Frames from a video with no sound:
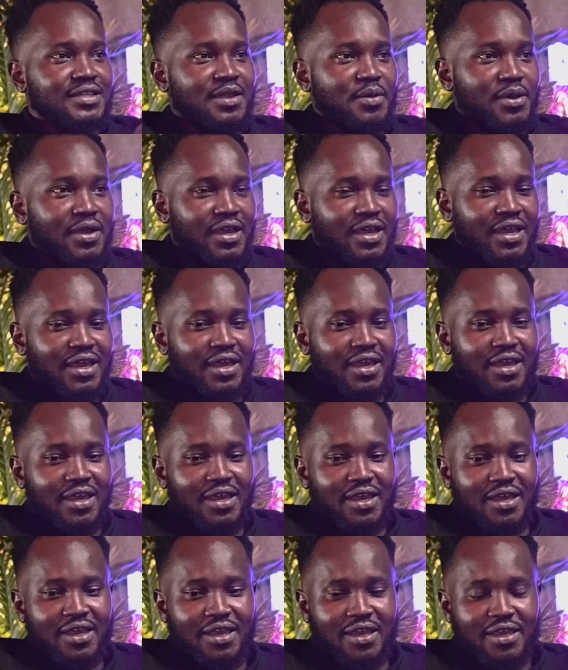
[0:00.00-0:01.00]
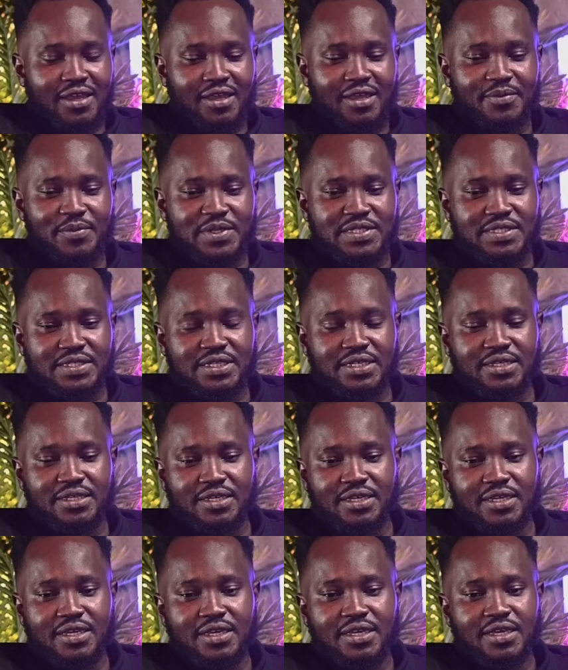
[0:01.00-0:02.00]
Now, me say,
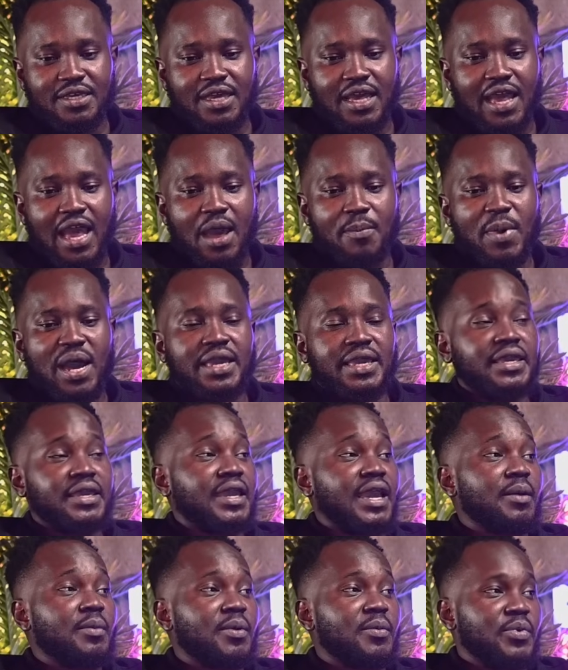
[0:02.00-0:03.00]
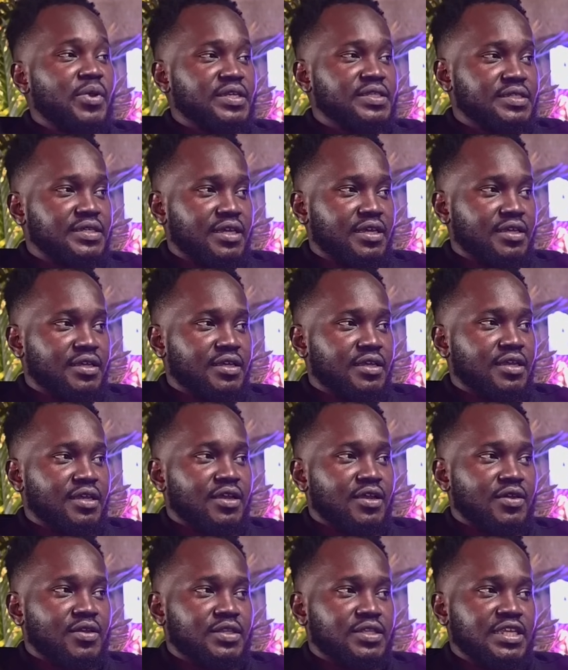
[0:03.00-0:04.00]
Amaki Abebese.
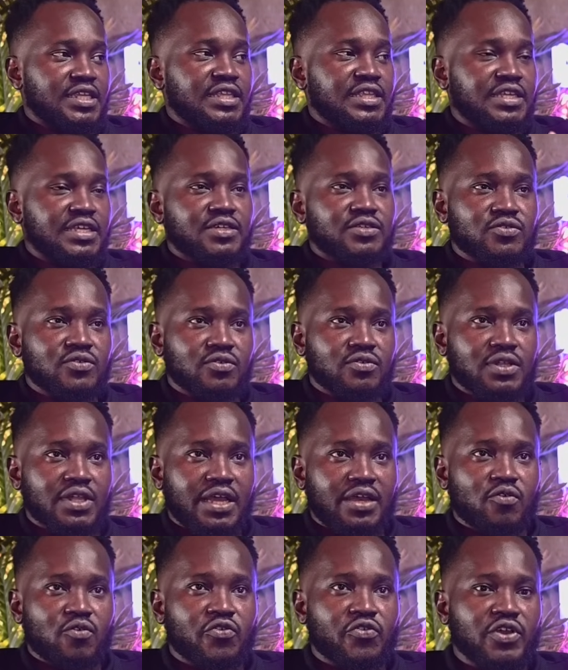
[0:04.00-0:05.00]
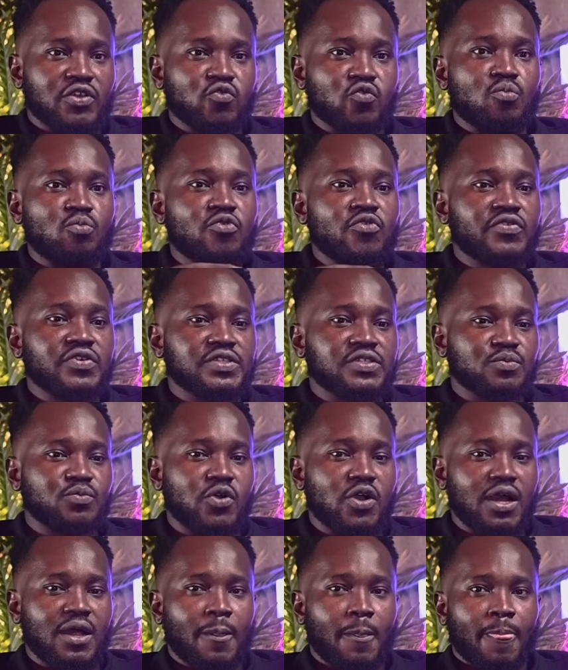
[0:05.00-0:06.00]
Nindino, like Oshene will movies
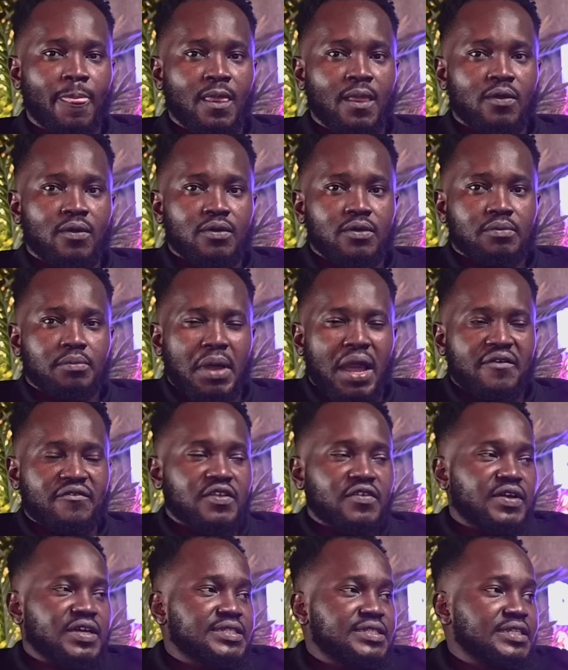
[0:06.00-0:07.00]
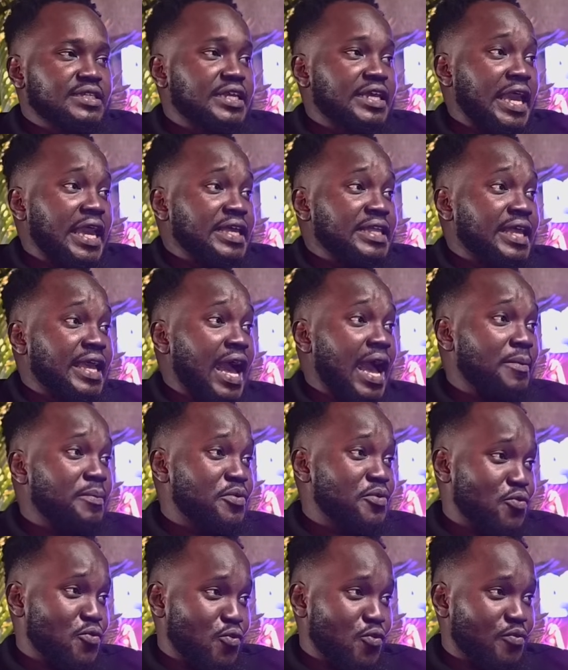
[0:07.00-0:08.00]
more. I've never seen her in a
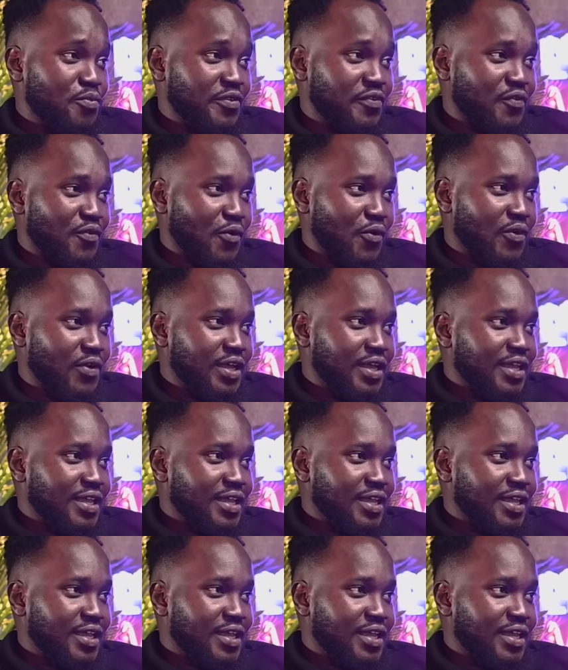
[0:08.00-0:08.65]
happy role before.